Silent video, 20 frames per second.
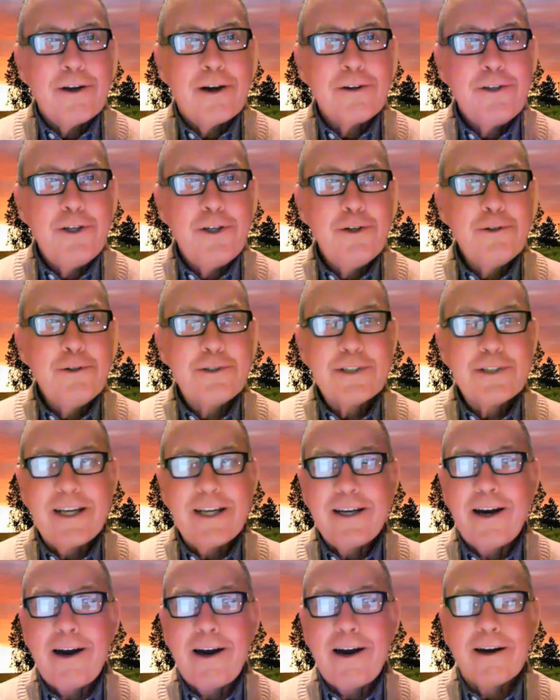
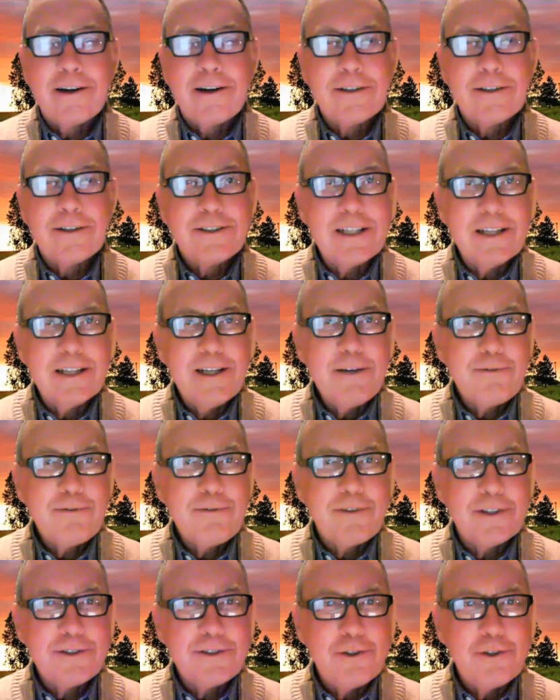hugely hard to lift
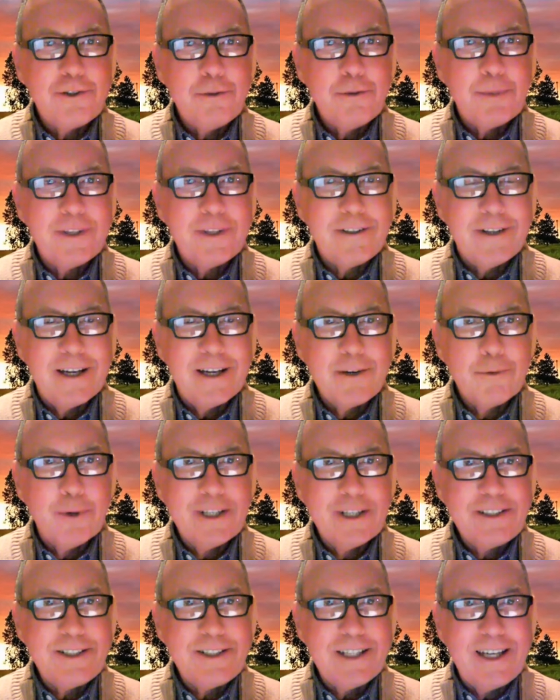the stupid thing
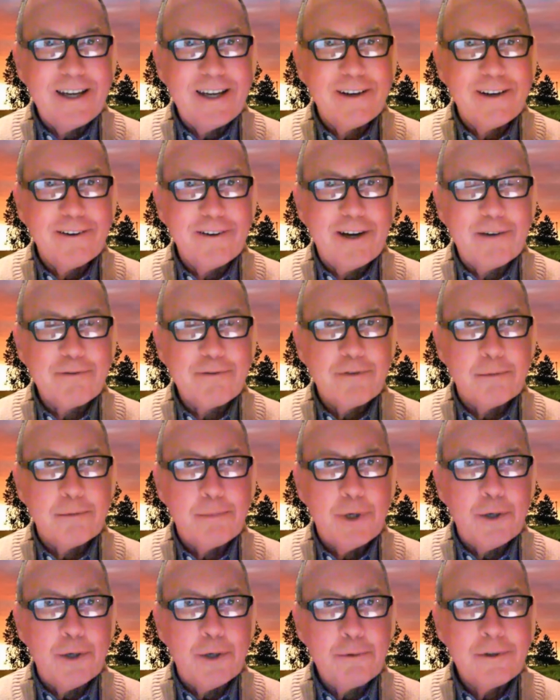once you get it off the
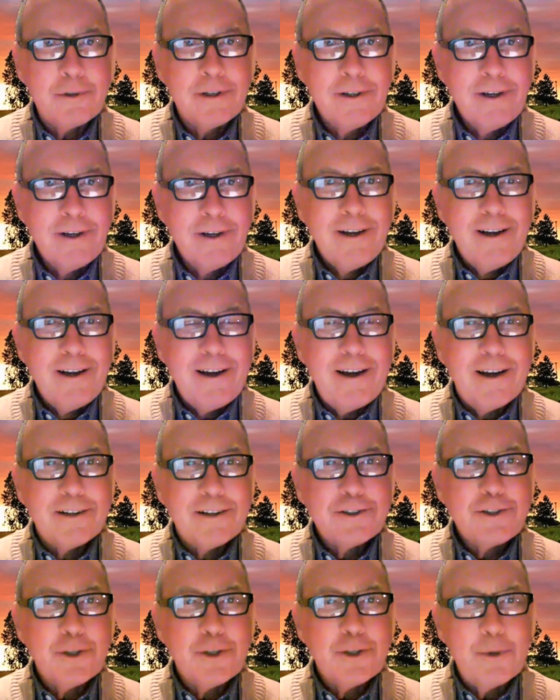boat.
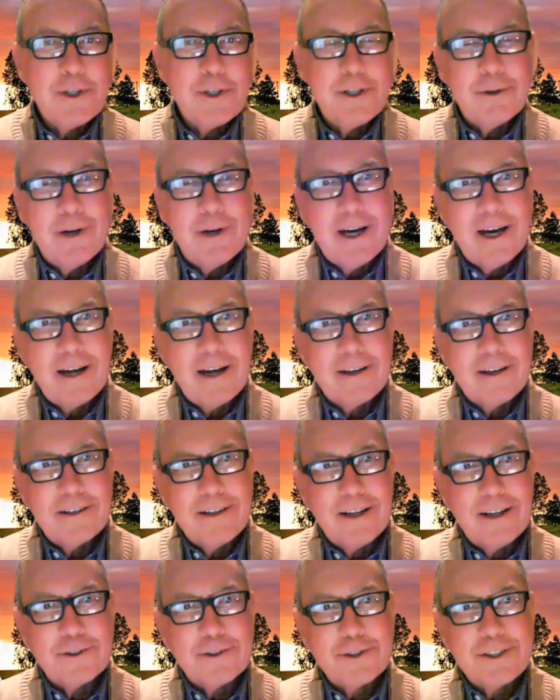And so when you add
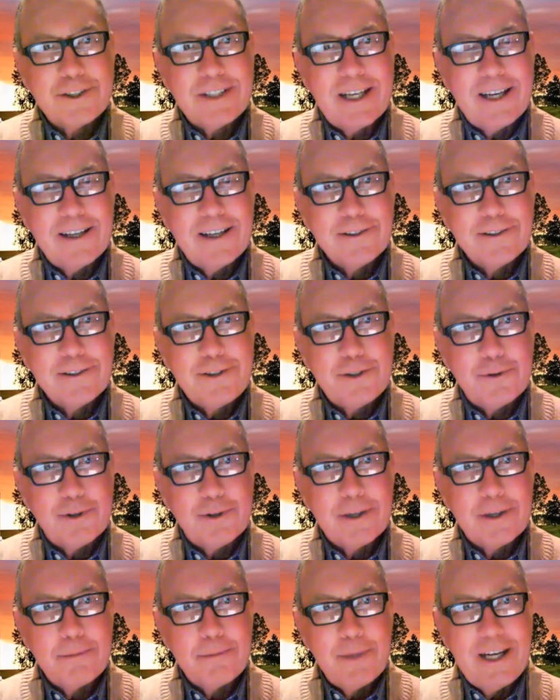another sail to
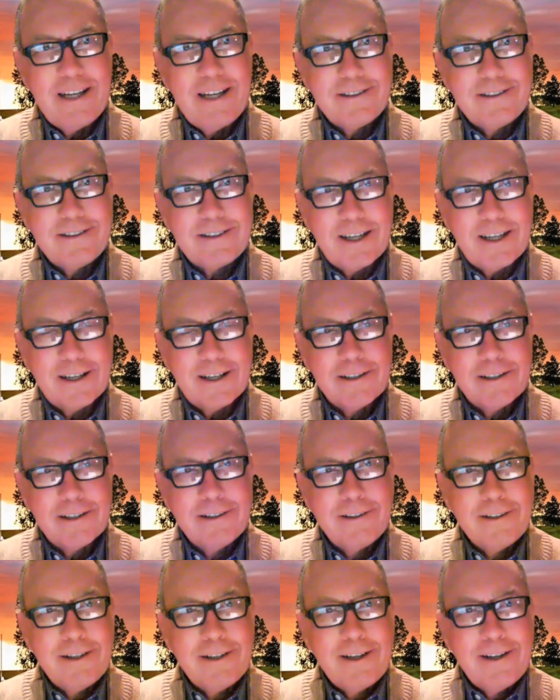it, a mainsail,
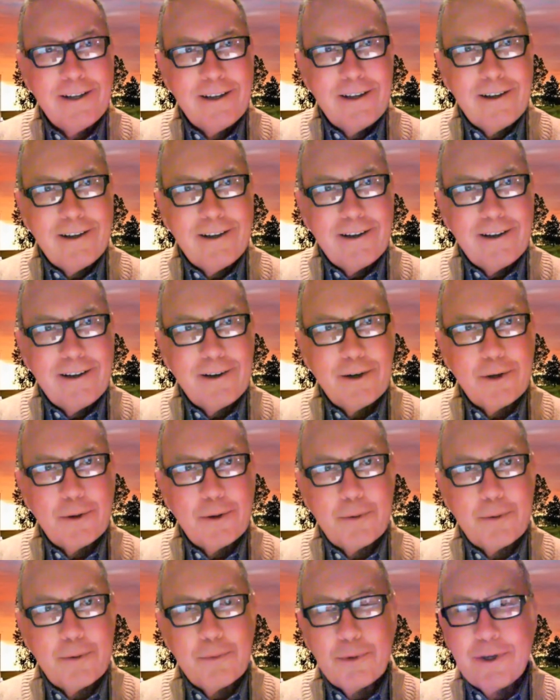
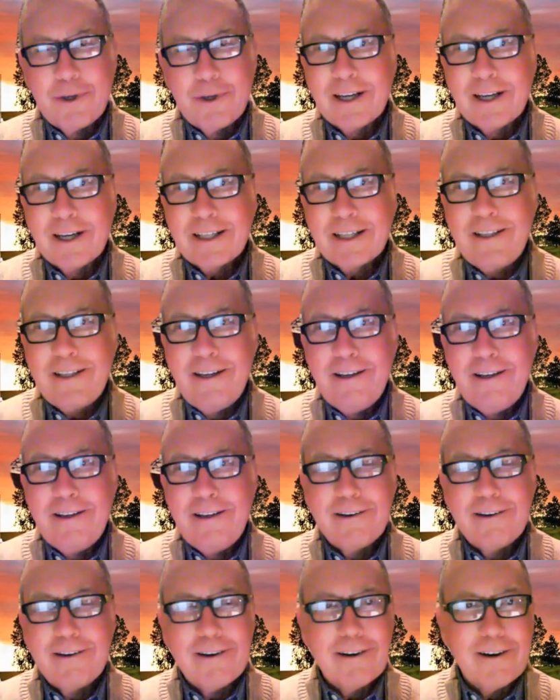we're not
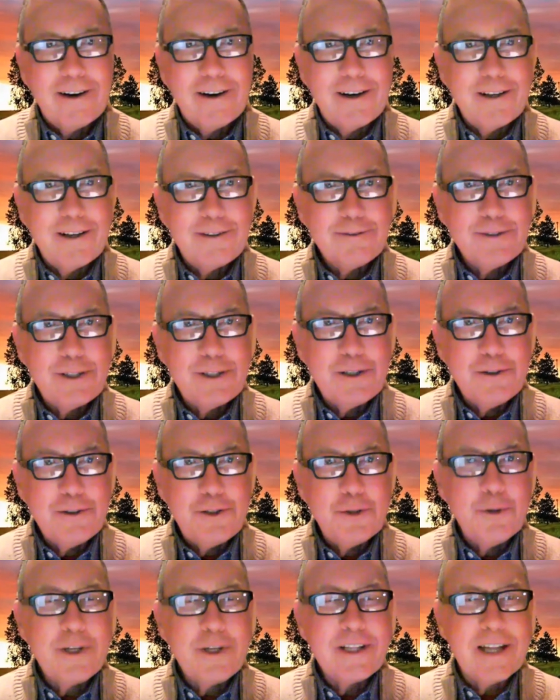keen on
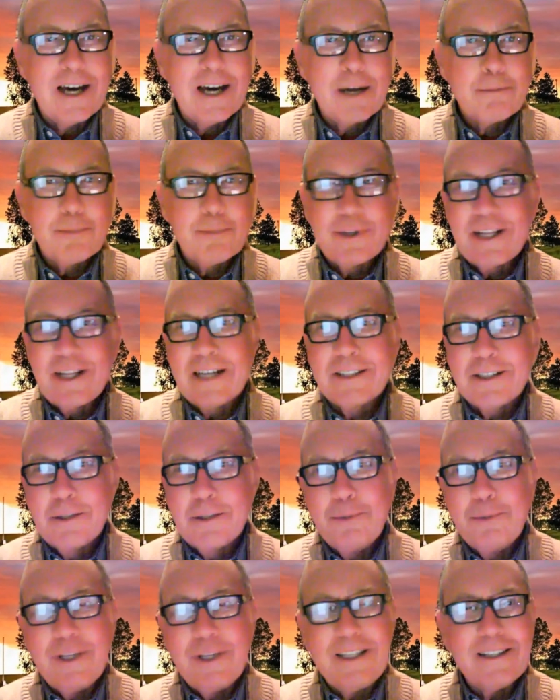doing that, but that's
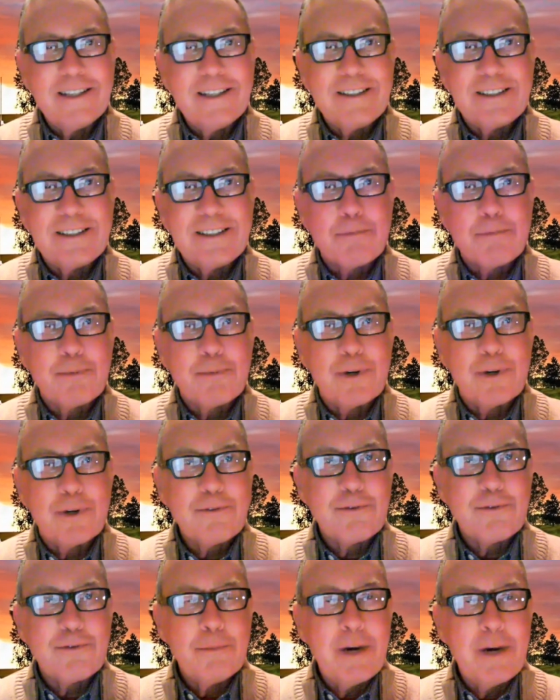completely separate
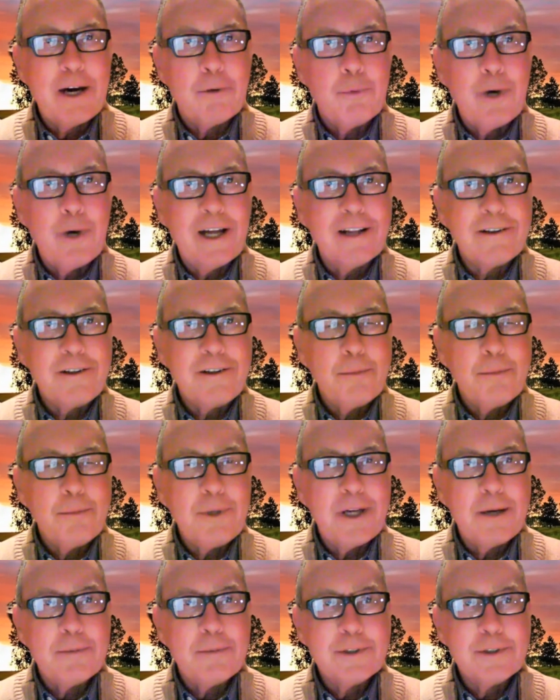from how well you'll
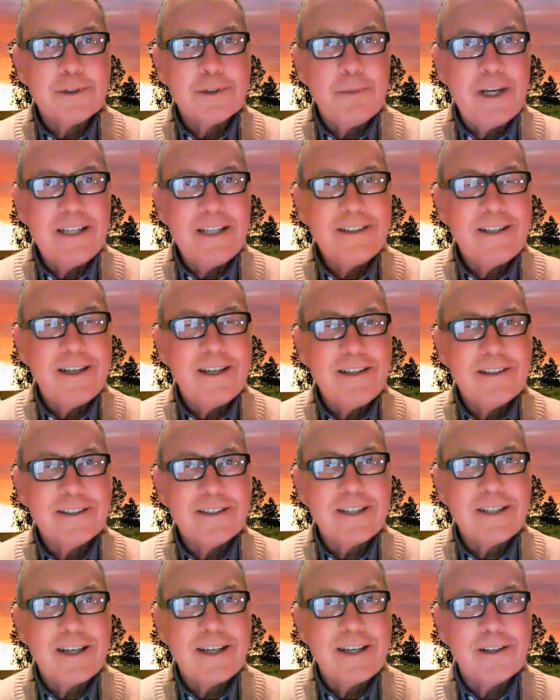be able to maintain the
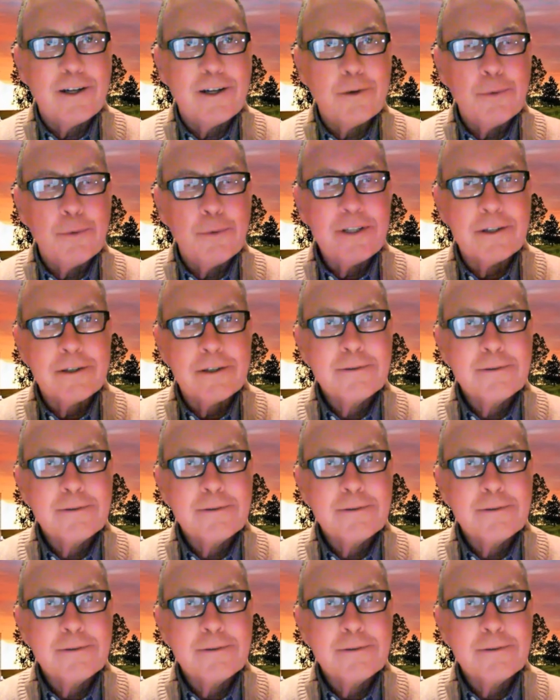sail all winter.